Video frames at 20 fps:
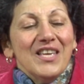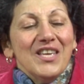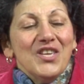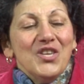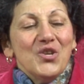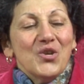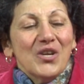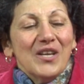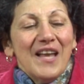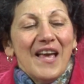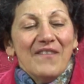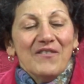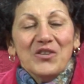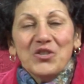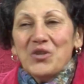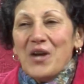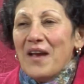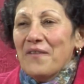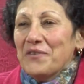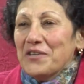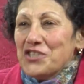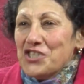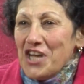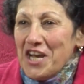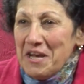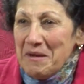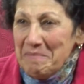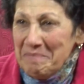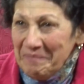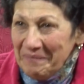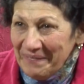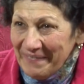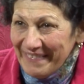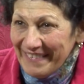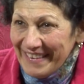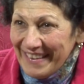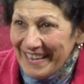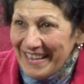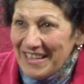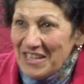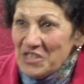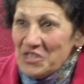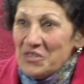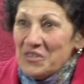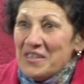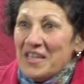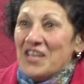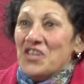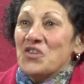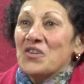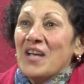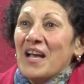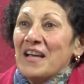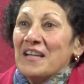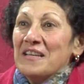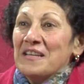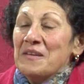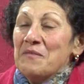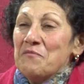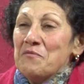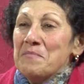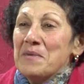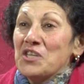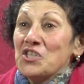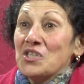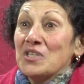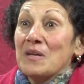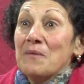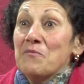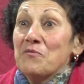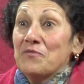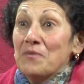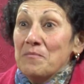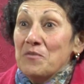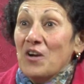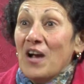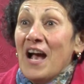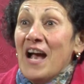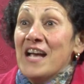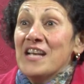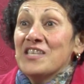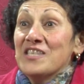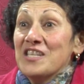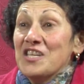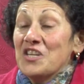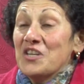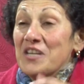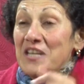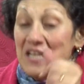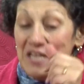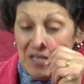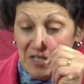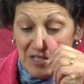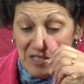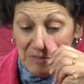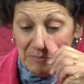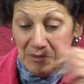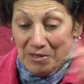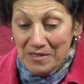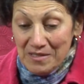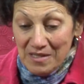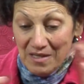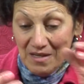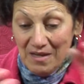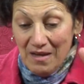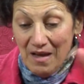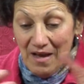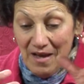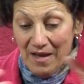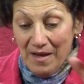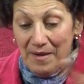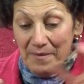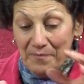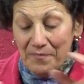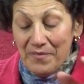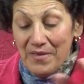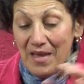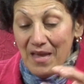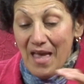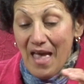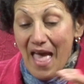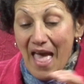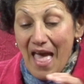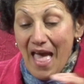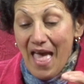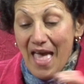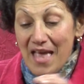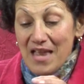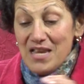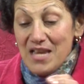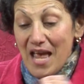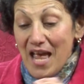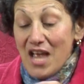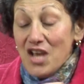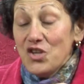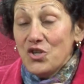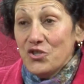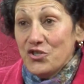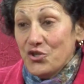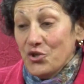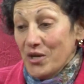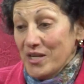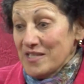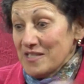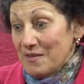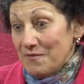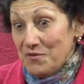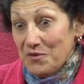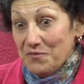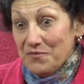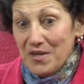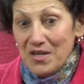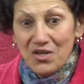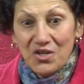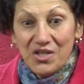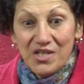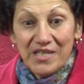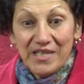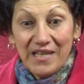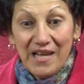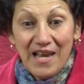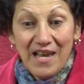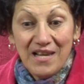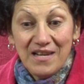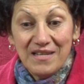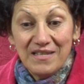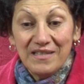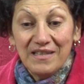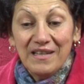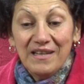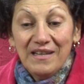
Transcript: you could have a traffic jam, so that you got information coming from your eyes and your ears, but and your joints of your fingers and